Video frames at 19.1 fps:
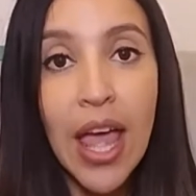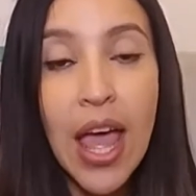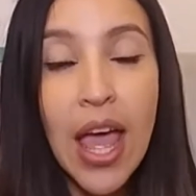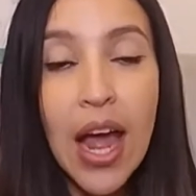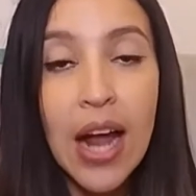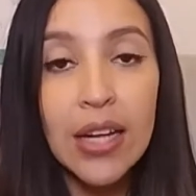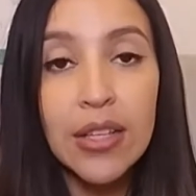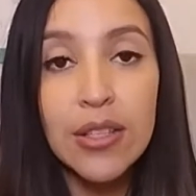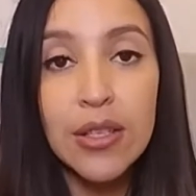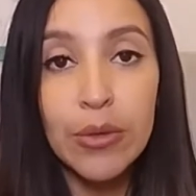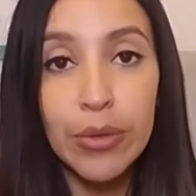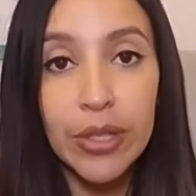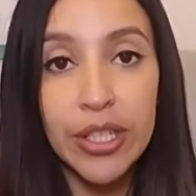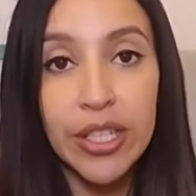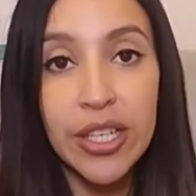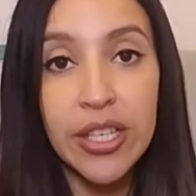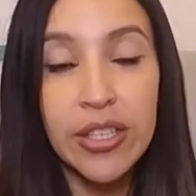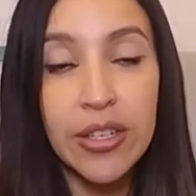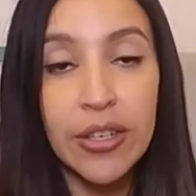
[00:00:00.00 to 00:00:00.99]
And so what
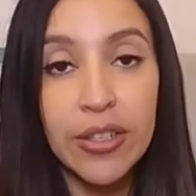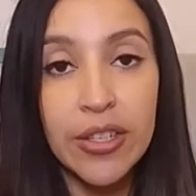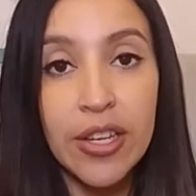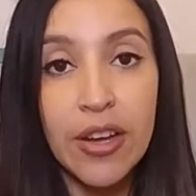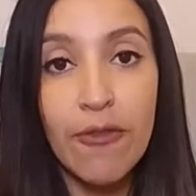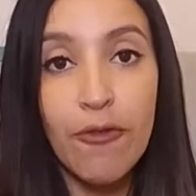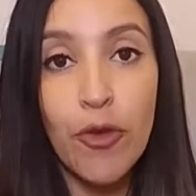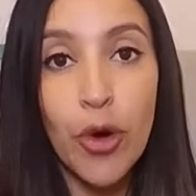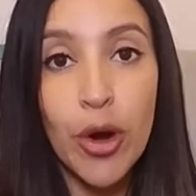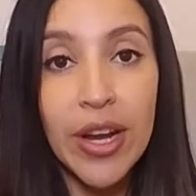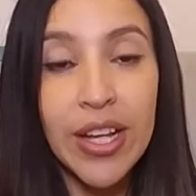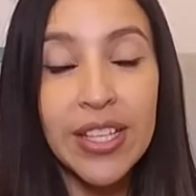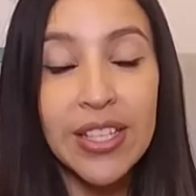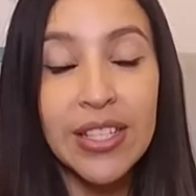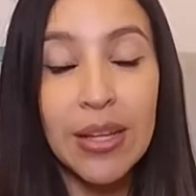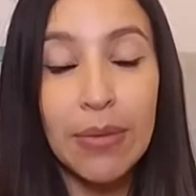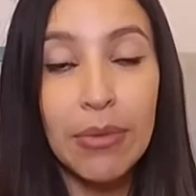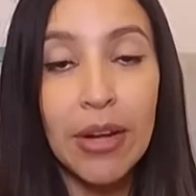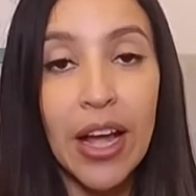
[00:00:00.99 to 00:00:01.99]
she's searching for is
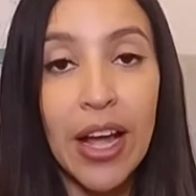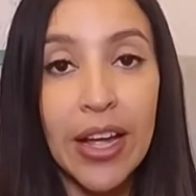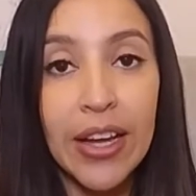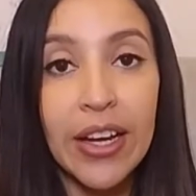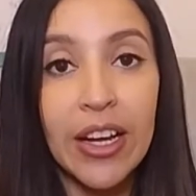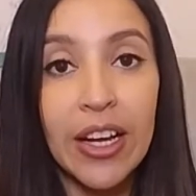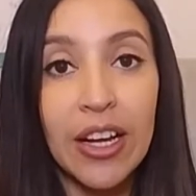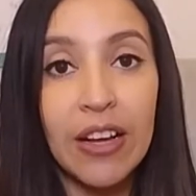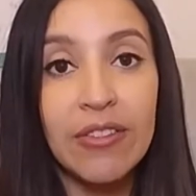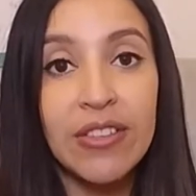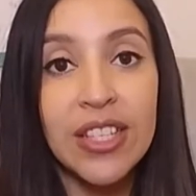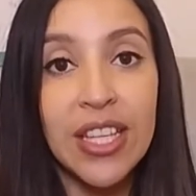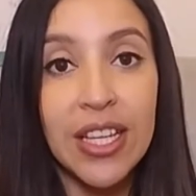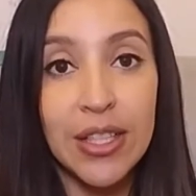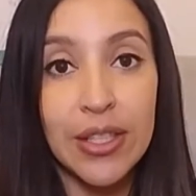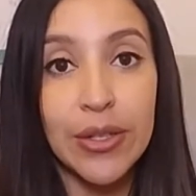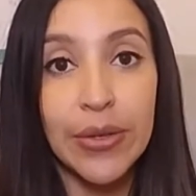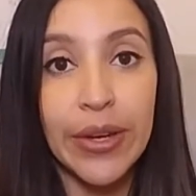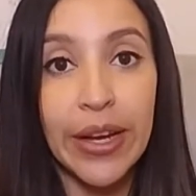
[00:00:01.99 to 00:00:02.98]
some kind of
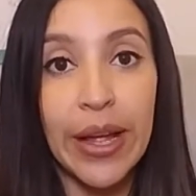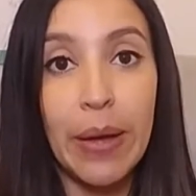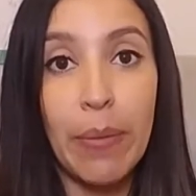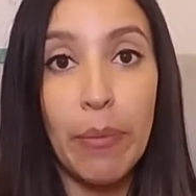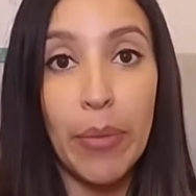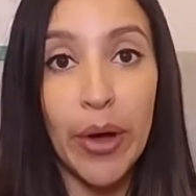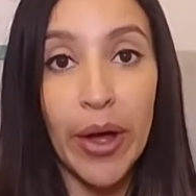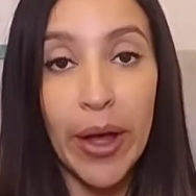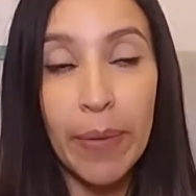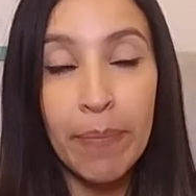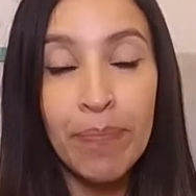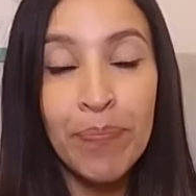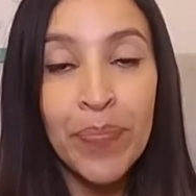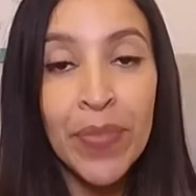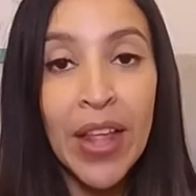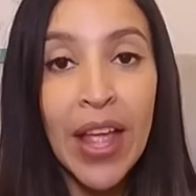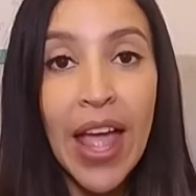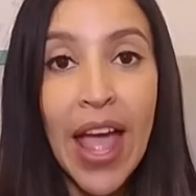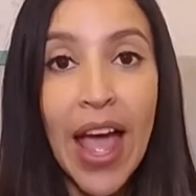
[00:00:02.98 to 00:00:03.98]
sensory input,
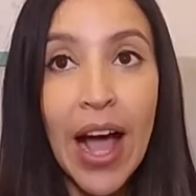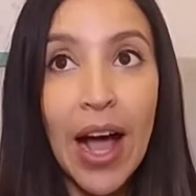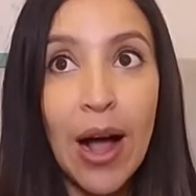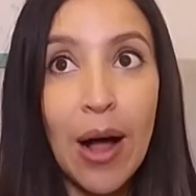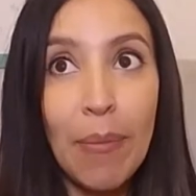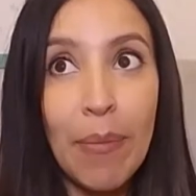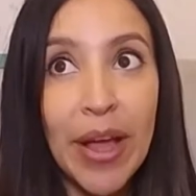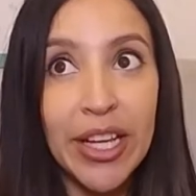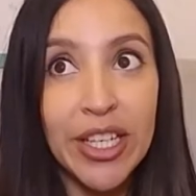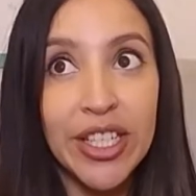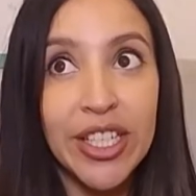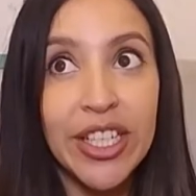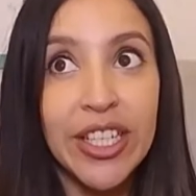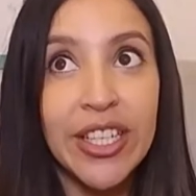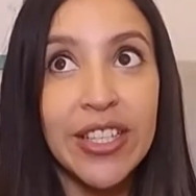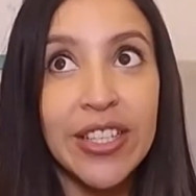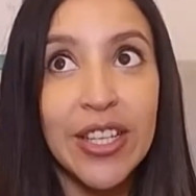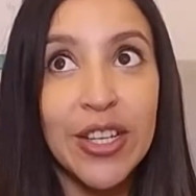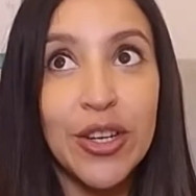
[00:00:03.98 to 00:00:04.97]
and she
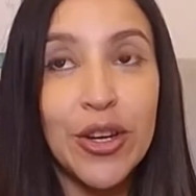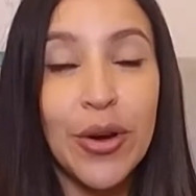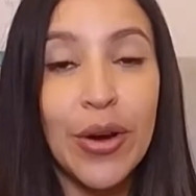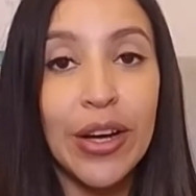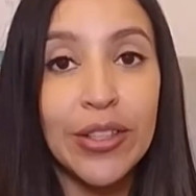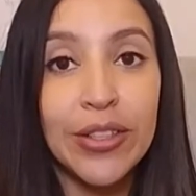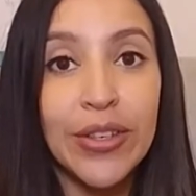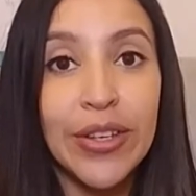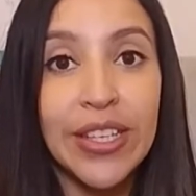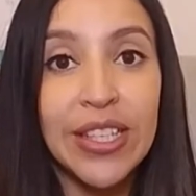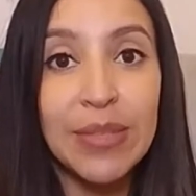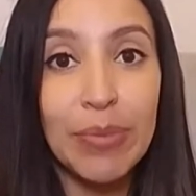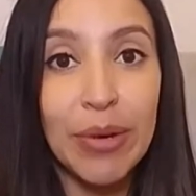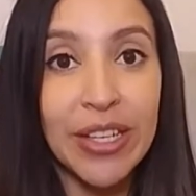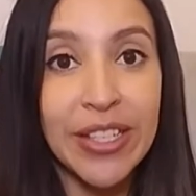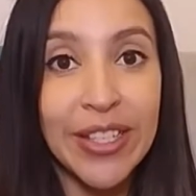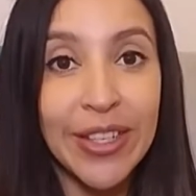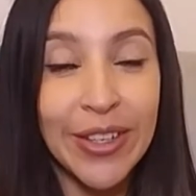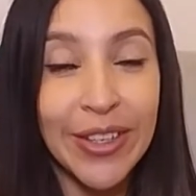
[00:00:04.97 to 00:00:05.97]
doesn't know how to
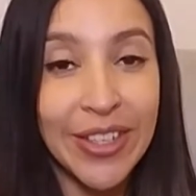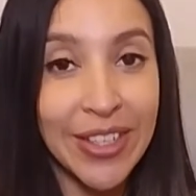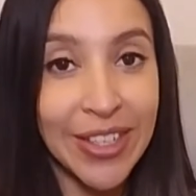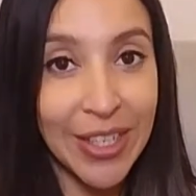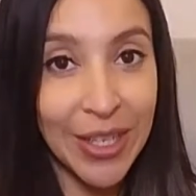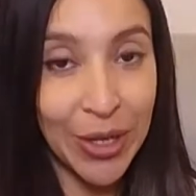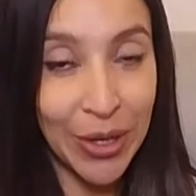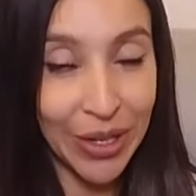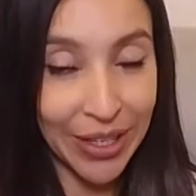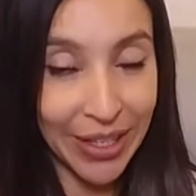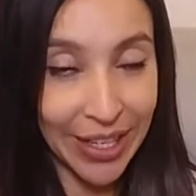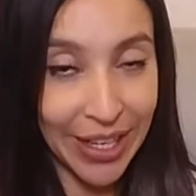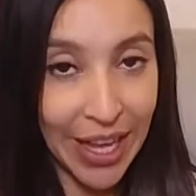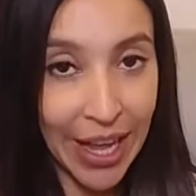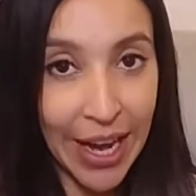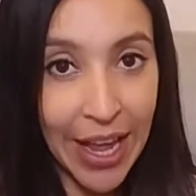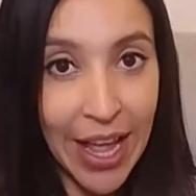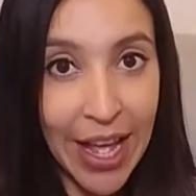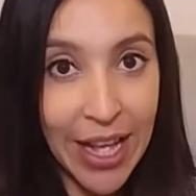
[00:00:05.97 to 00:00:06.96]
express it or doesn't know how to get it.